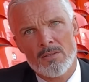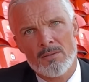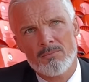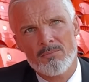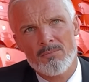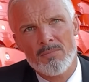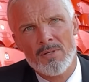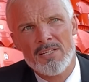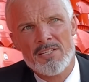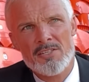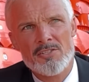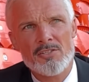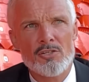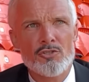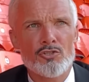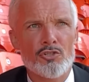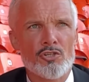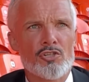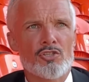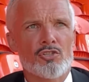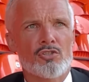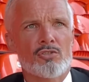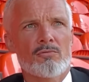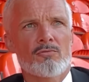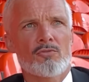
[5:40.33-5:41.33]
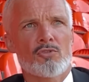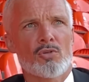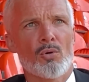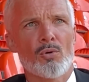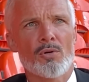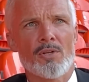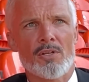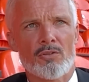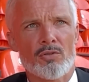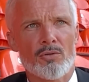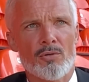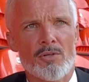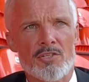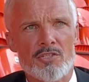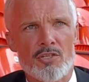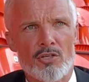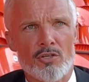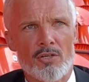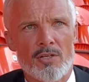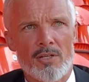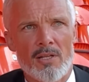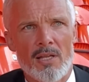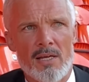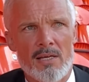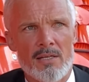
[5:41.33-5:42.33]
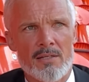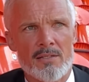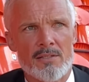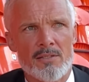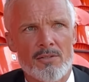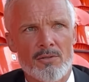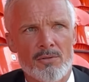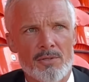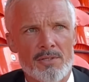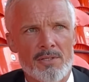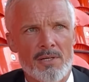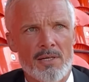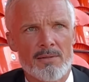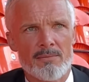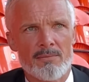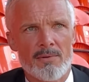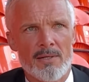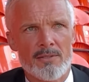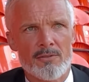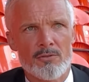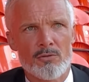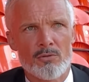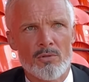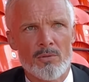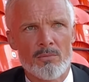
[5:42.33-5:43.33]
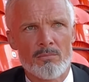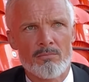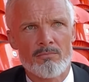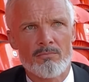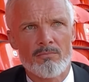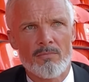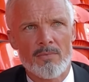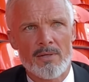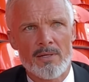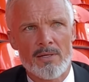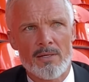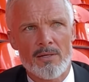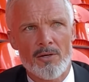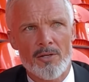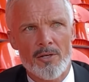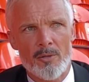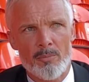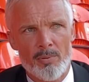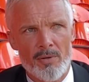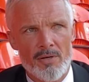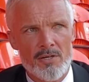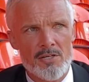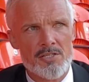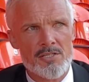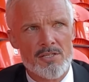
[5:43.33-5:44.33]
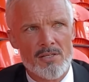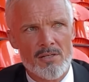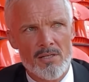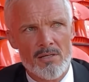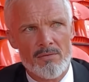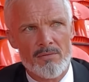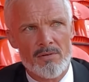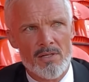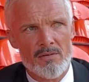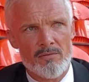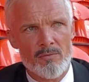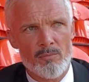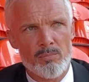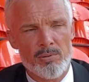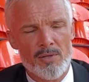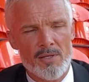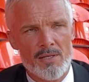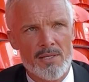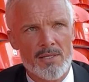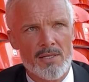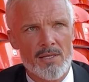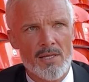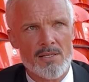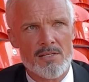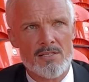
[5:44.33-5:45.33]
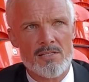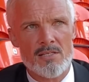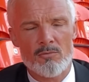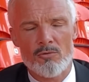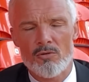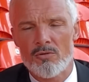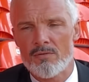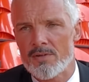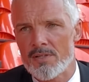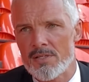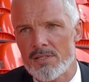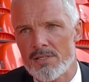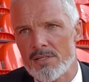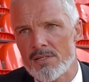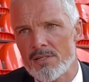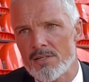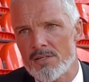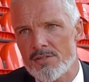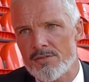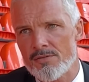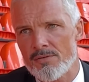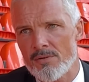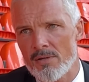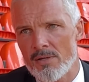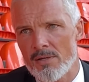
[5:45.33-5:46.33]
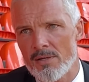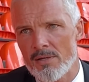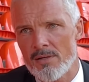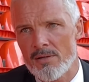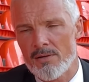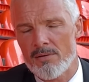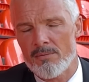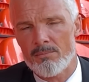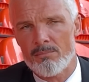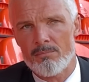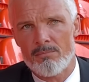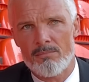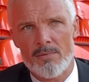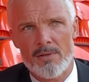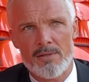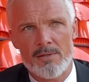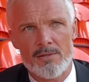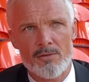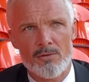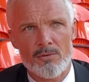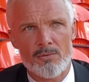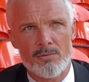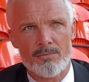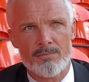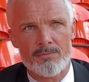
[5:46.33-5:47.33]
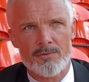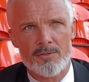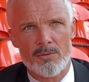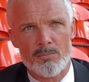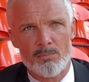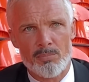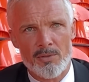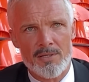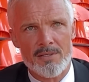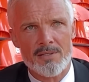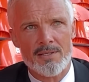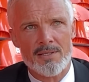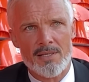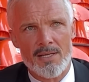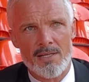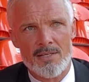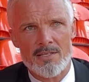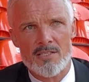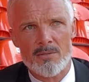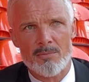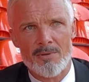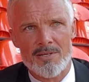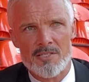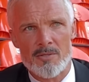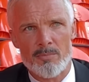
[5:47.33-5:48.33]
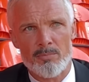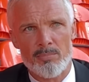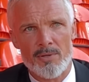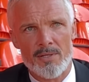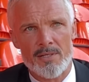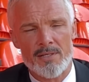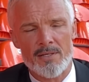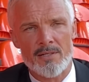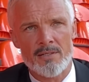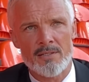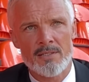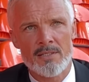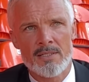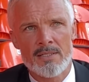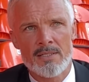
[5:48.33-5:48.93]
Well, it's not just Tony. Tony's a good lad. You know, I know him on a personal level, having played against him over the years, you know, competing against him as a player,